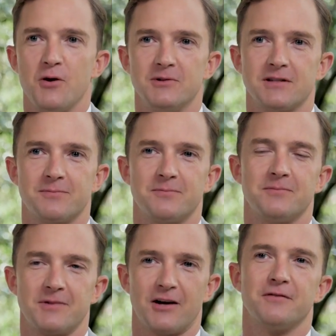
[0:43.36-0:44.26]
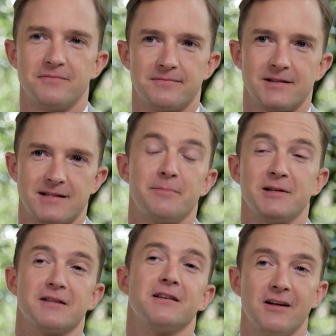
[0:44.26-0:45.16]
moments, kind of step
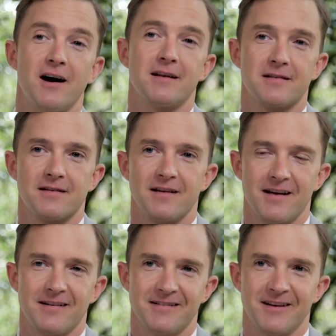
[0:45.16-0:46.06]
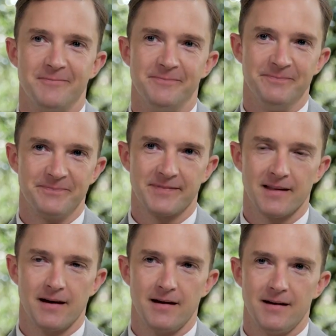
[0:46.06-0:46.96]
into the light and um,
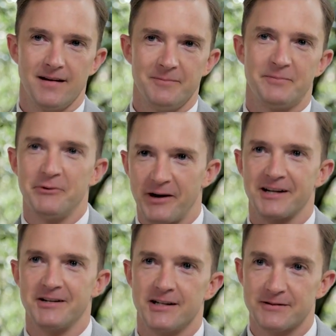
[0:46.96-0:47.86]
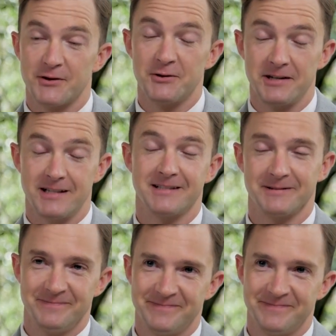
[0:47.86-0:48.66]
be recognised for who he is.